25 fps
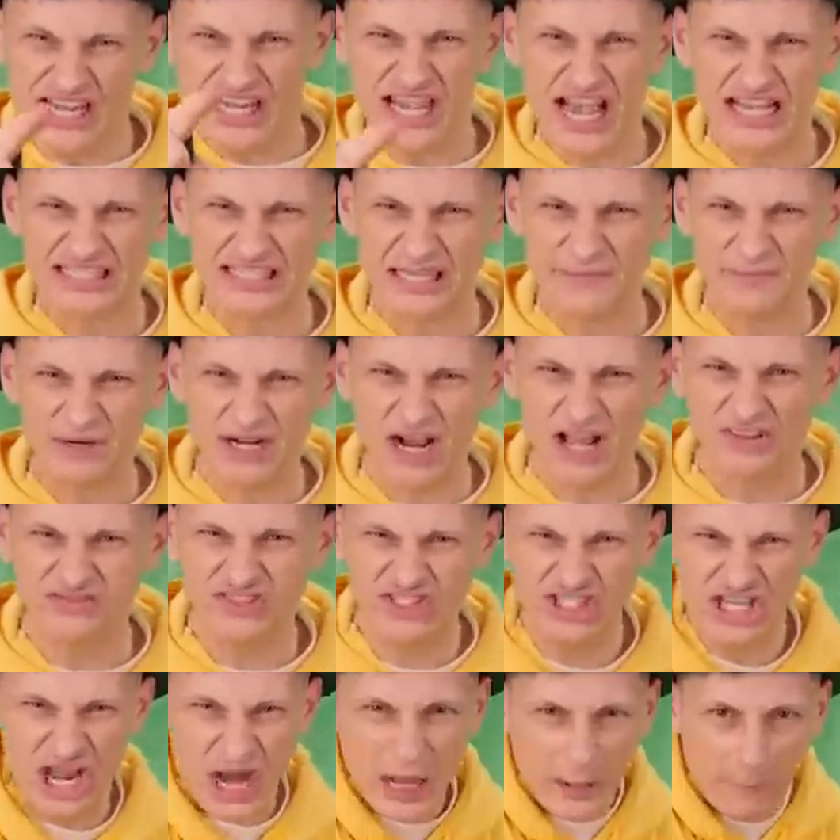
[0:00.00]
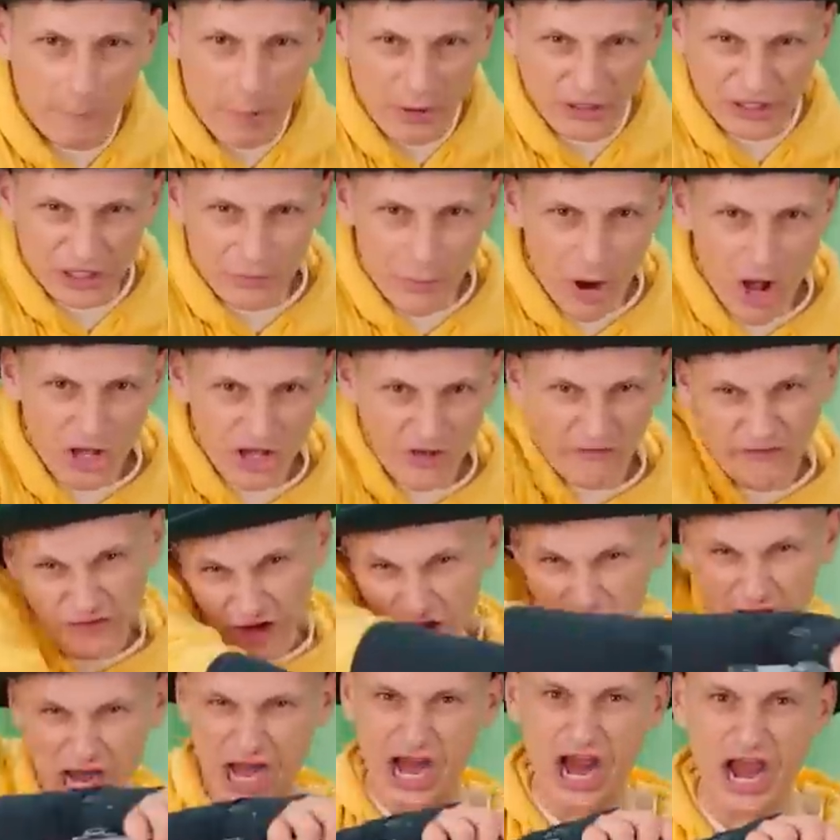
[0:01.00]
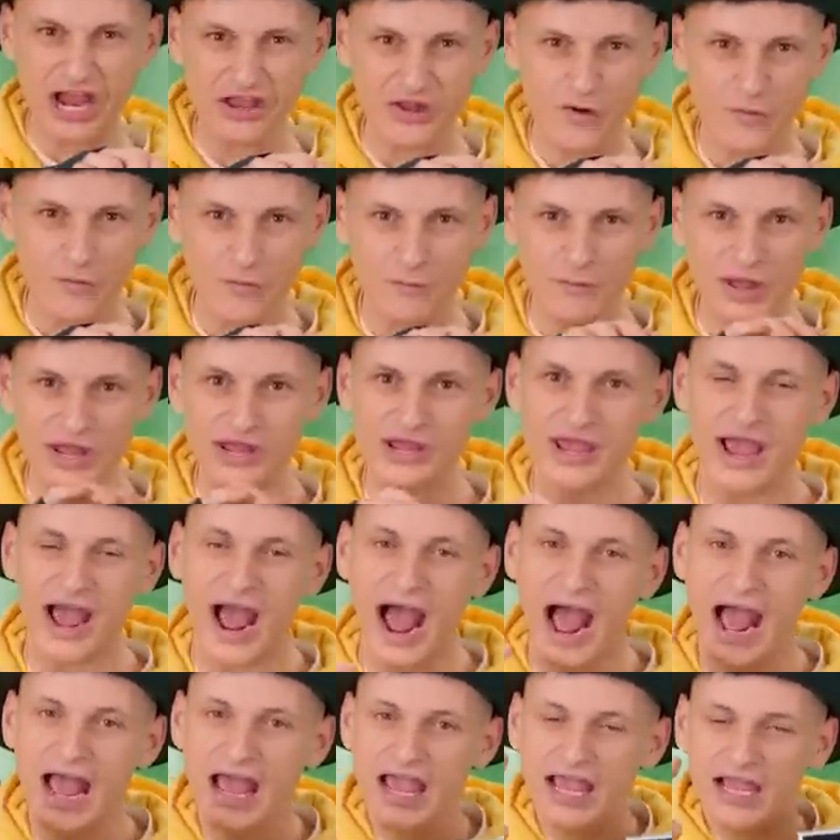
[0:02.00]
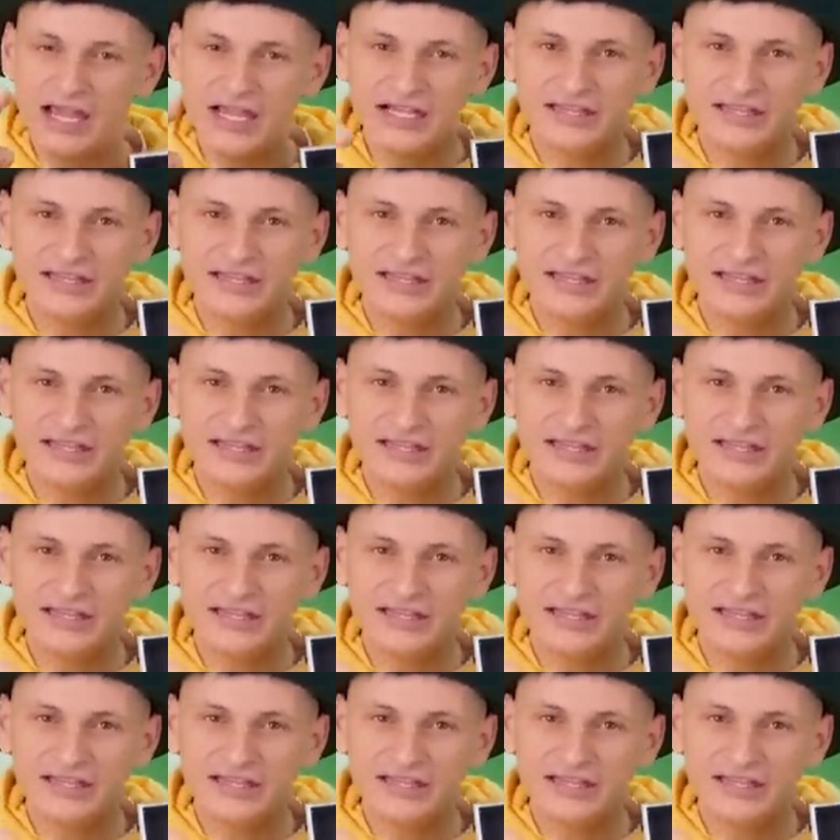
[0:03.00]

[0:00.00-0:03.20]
willing to give them away for a reasonable price. Don't miss your